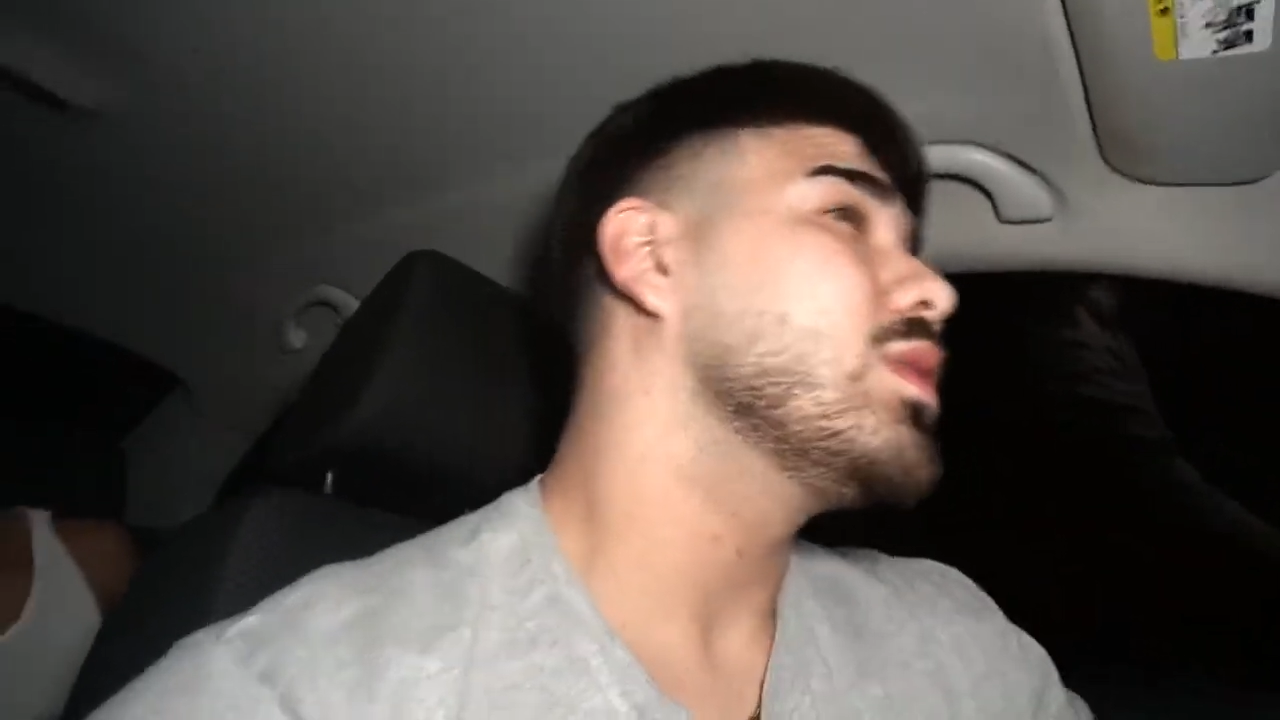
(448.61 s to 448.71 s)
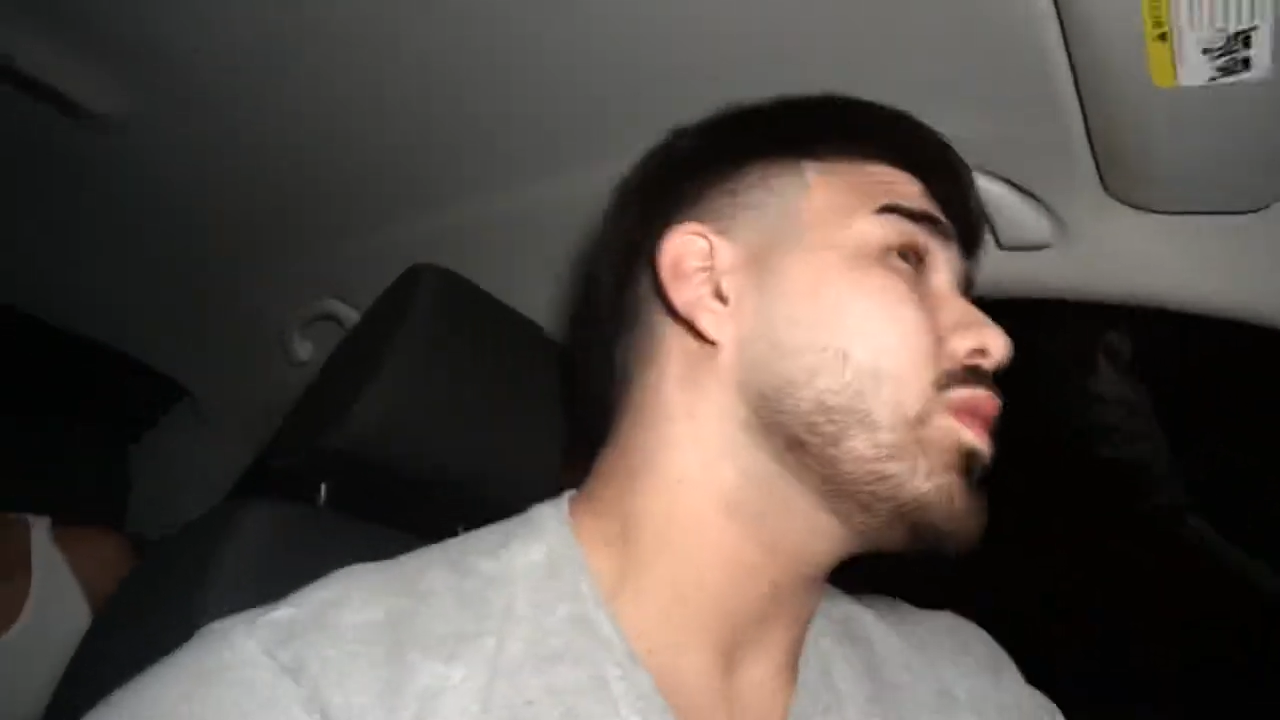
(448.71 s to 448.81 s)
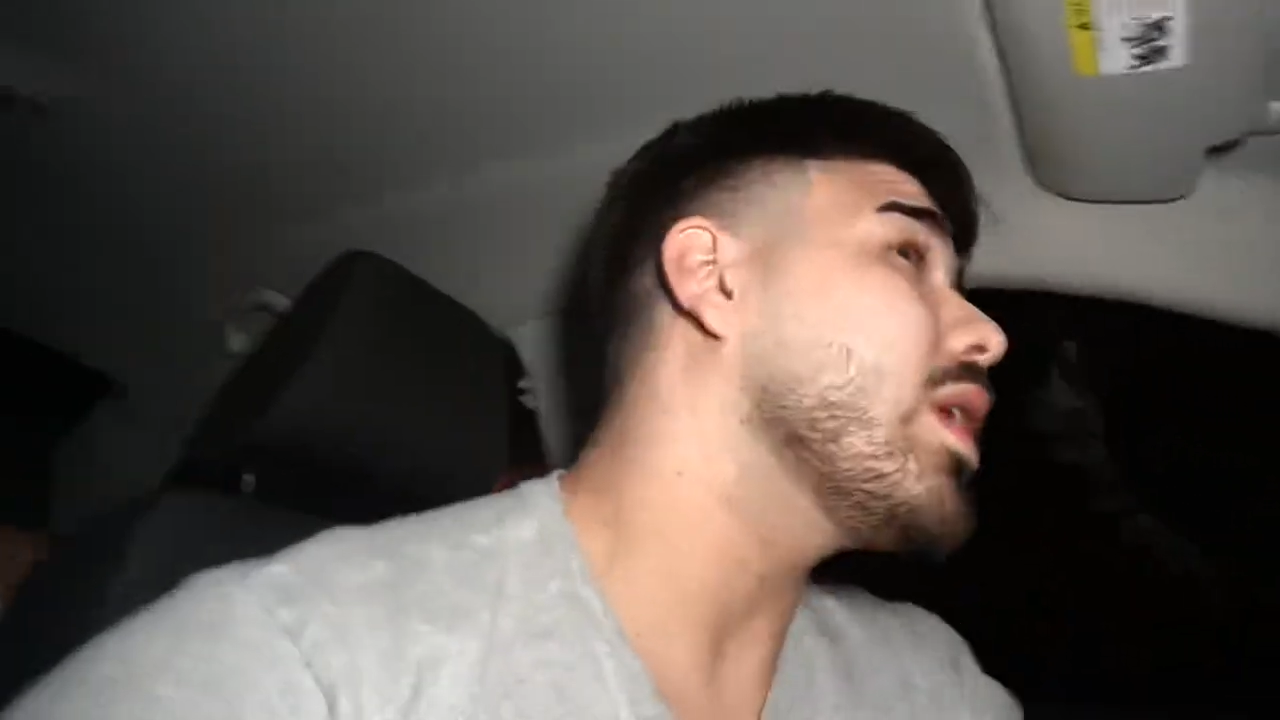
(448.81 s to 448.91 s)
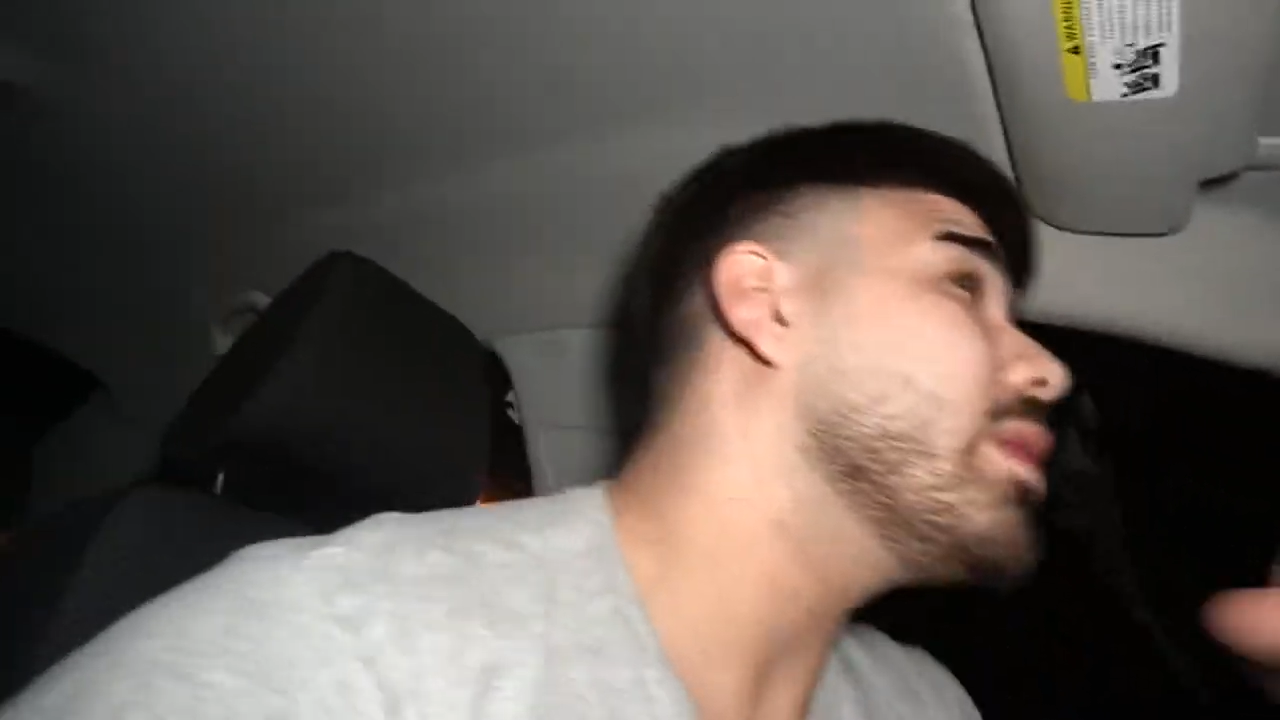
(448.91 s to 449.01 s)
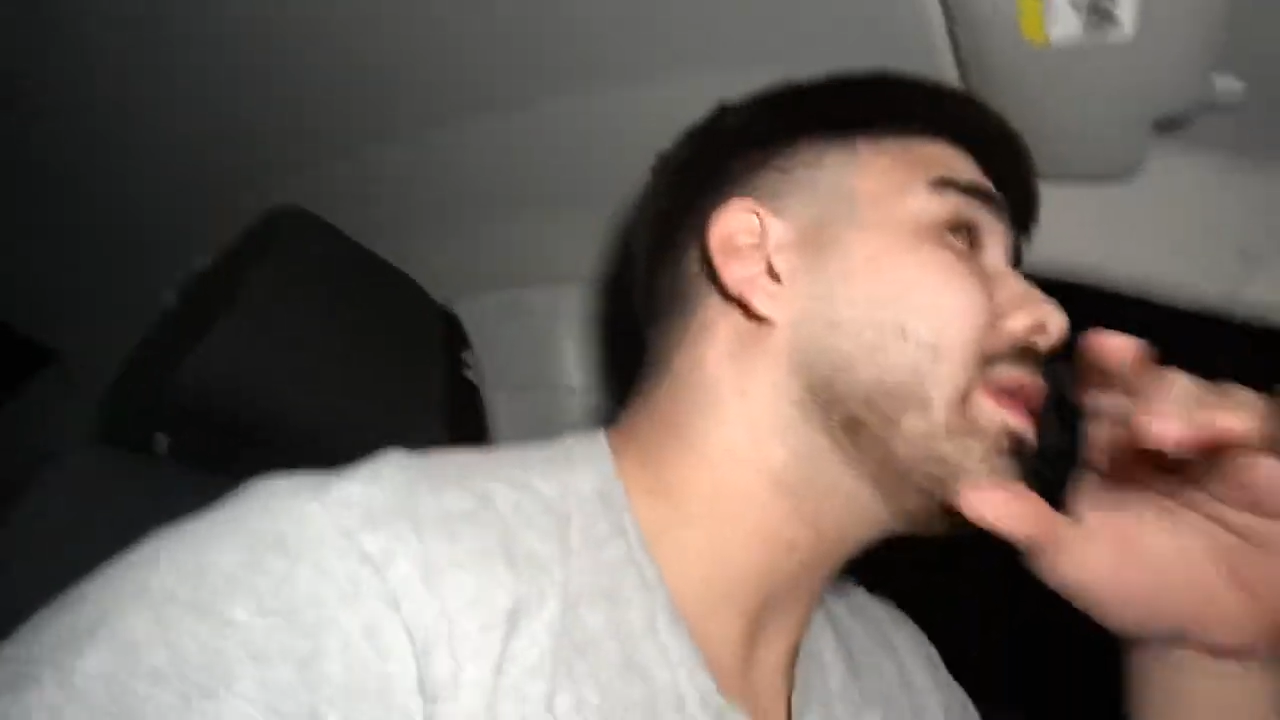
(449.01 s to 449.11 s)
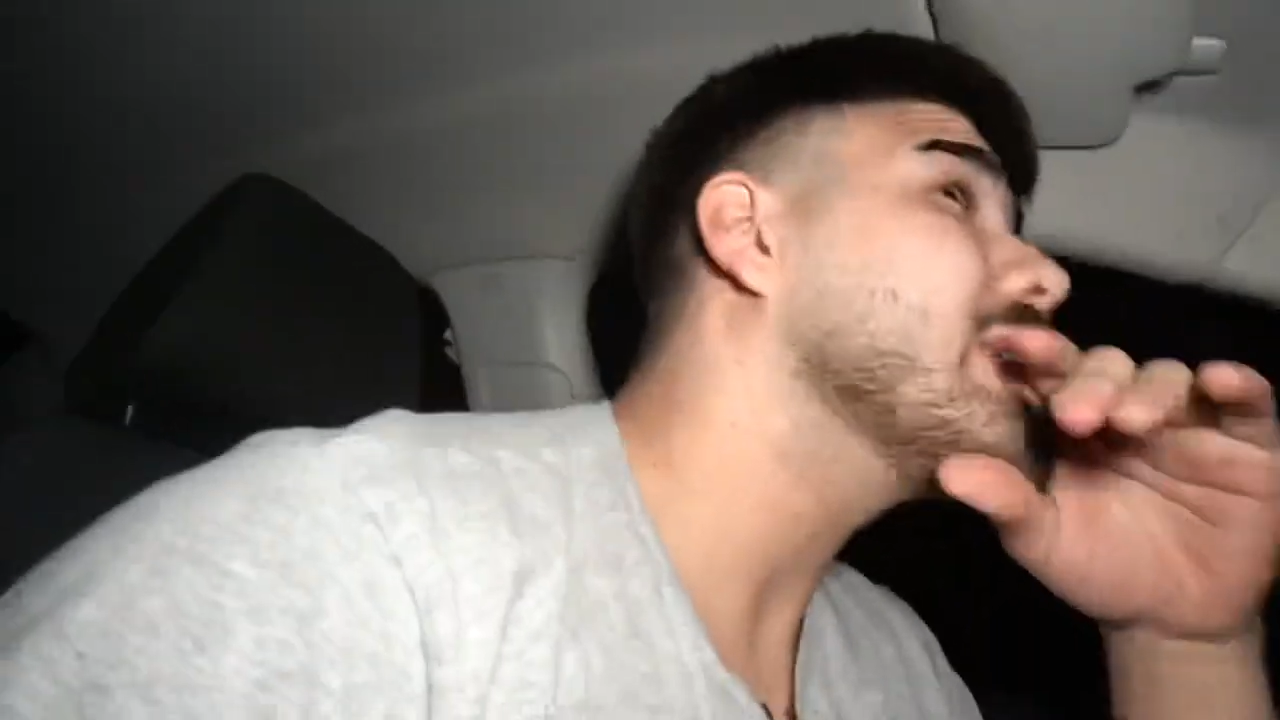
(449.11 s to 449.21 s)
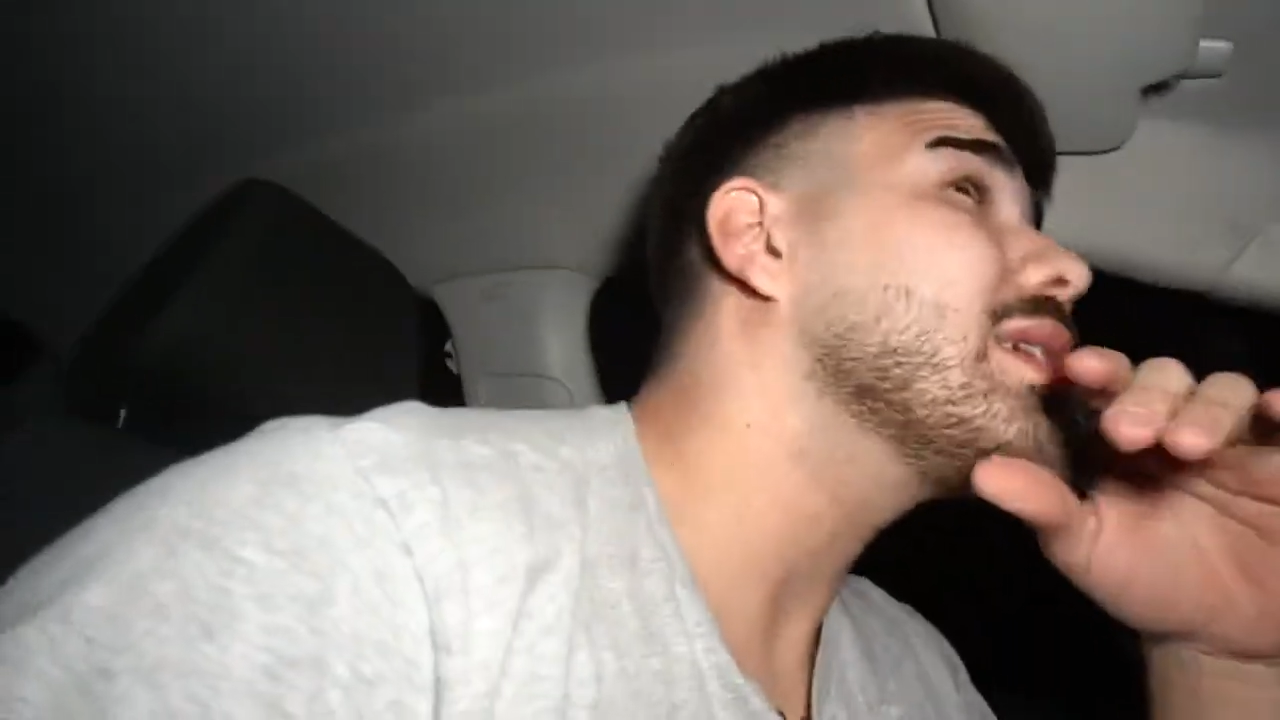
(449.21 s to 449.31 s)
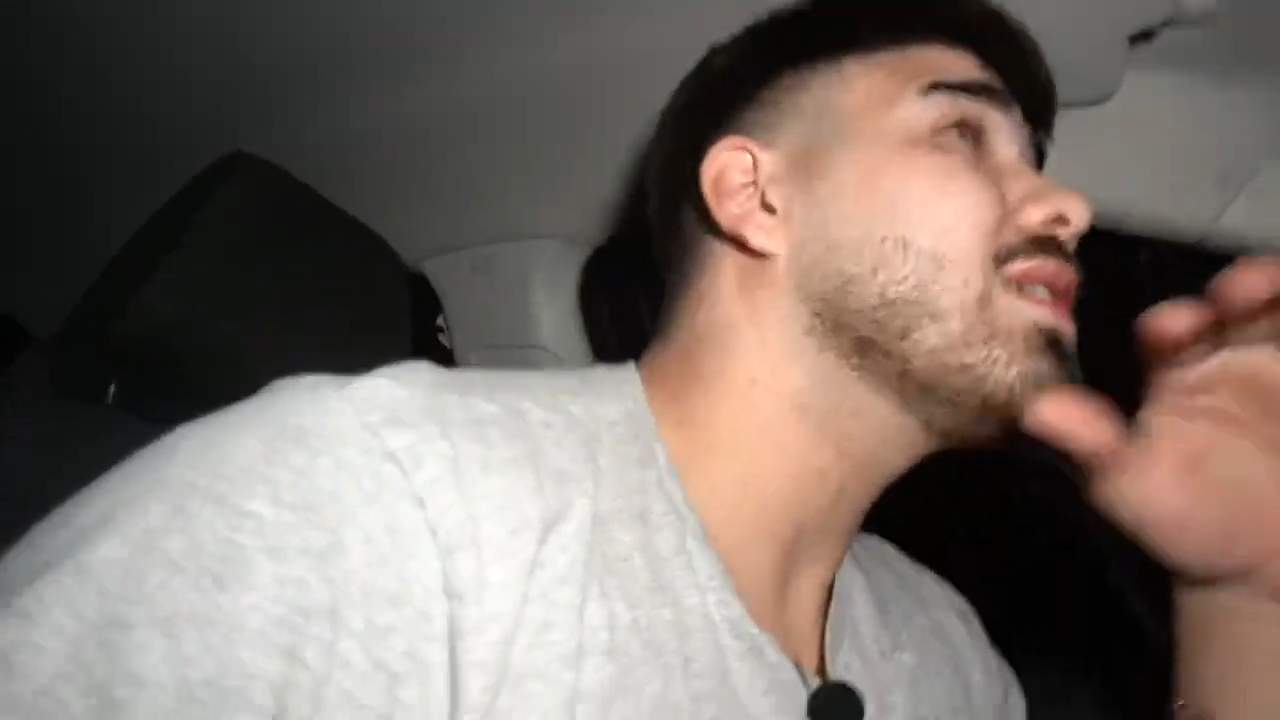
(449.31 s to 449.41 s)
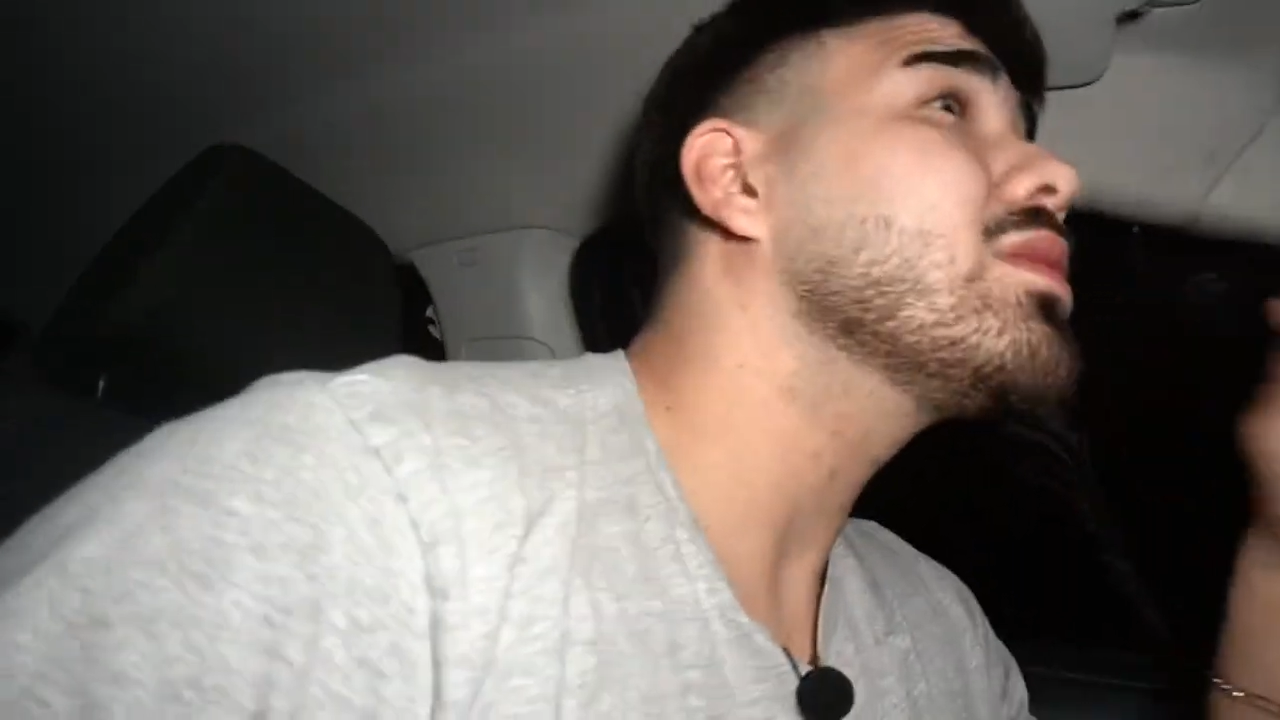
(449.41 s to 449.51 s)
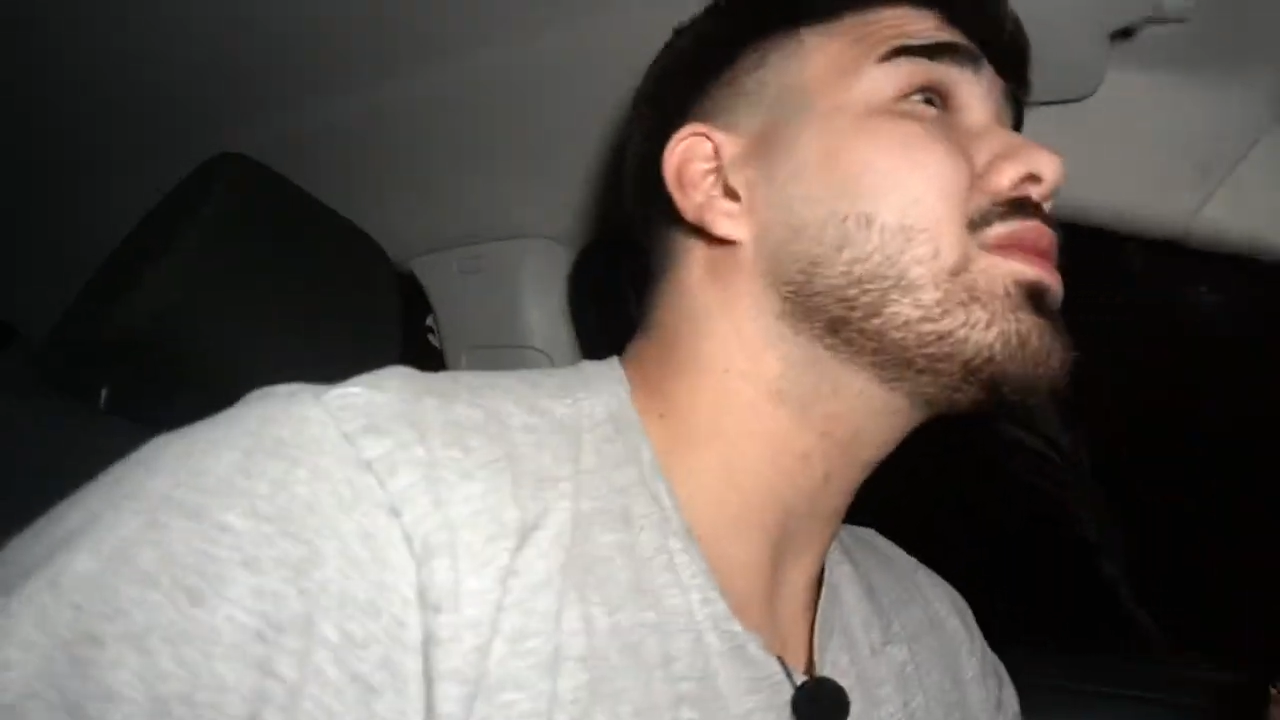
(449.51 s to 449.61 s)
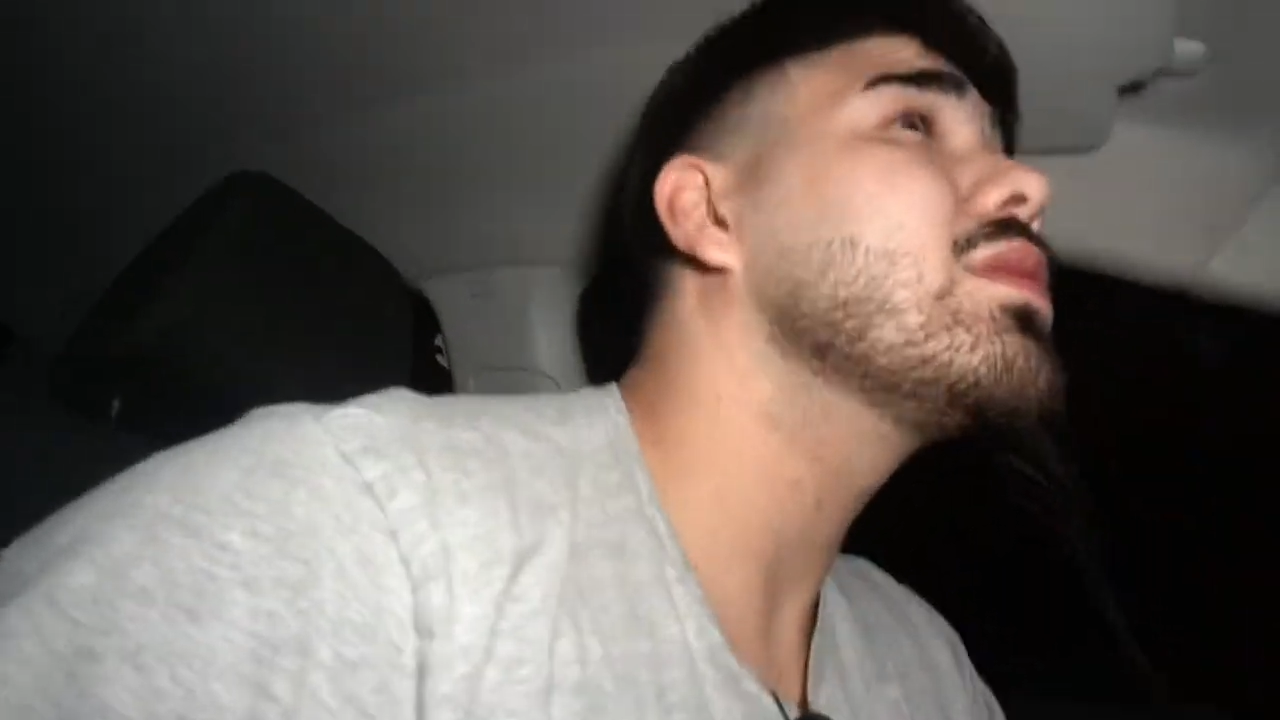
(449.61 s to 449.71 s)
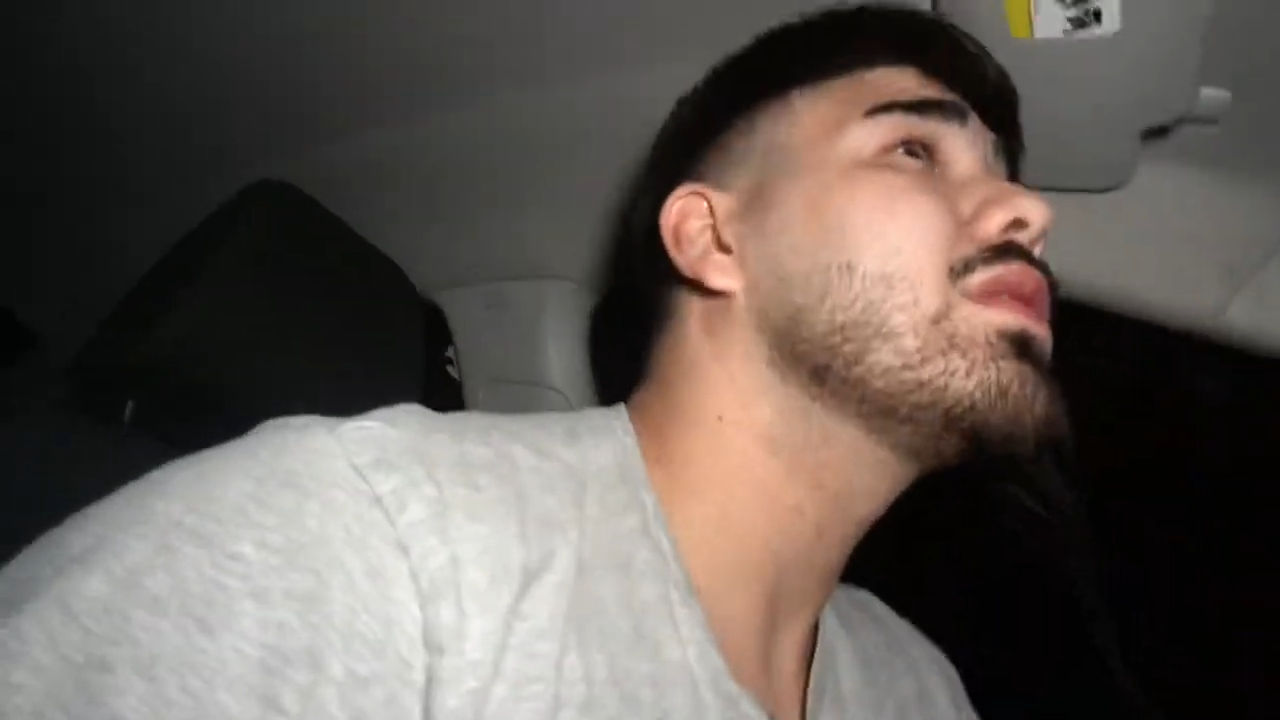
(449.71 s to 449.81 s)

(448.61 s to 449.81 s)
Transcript: the random ass house.